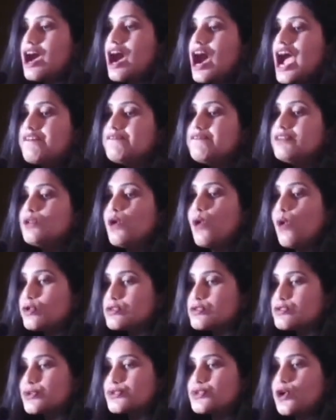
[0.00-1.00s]
I will
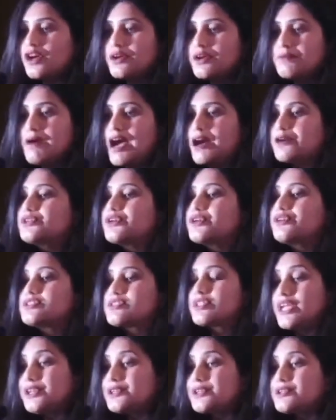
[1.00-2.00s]
also talk about the
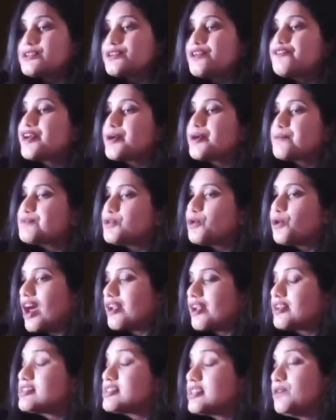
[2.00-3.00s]
status of
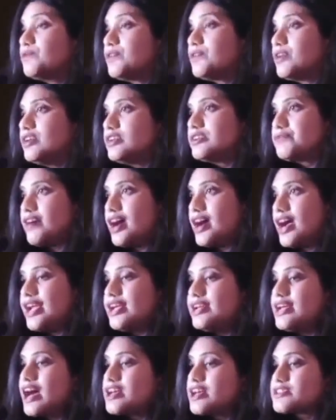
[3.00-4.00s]
cryptocurrency
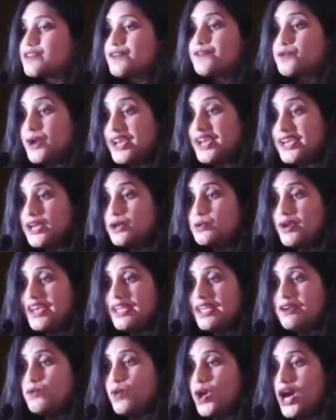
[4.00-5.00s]
worldwide as of
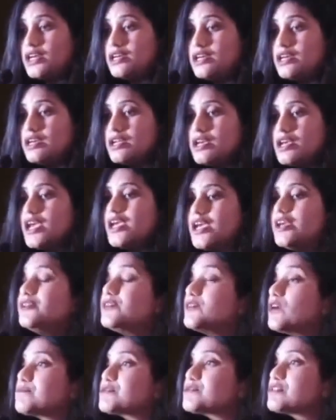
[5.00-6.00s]
2021 in
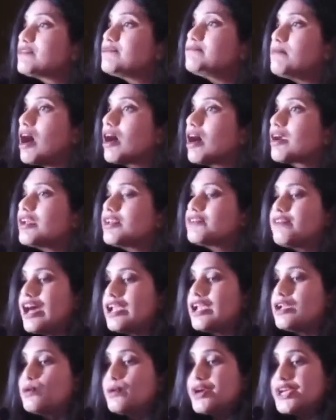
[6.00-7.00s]
terms of market
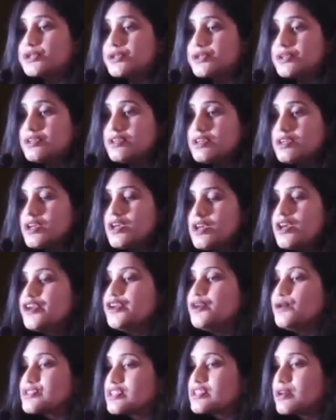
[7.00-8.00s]
valuation,
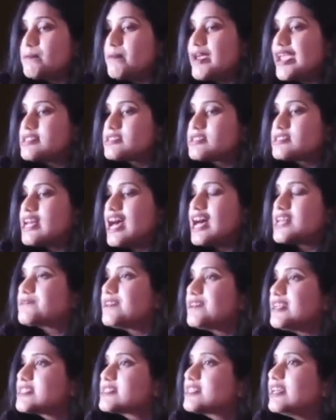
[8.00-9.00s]
user base, as
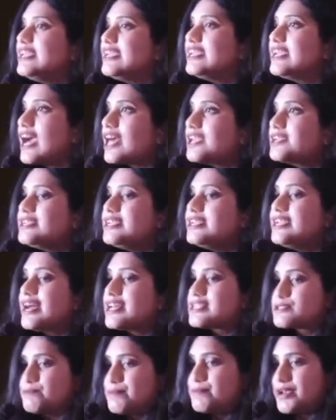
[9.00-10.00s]
well as the legality
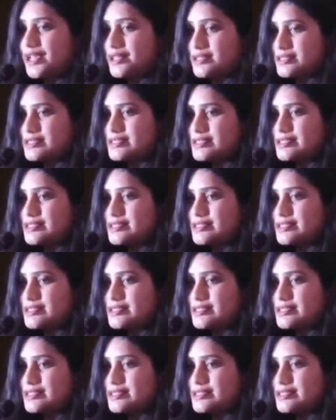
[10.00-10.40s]
aspects.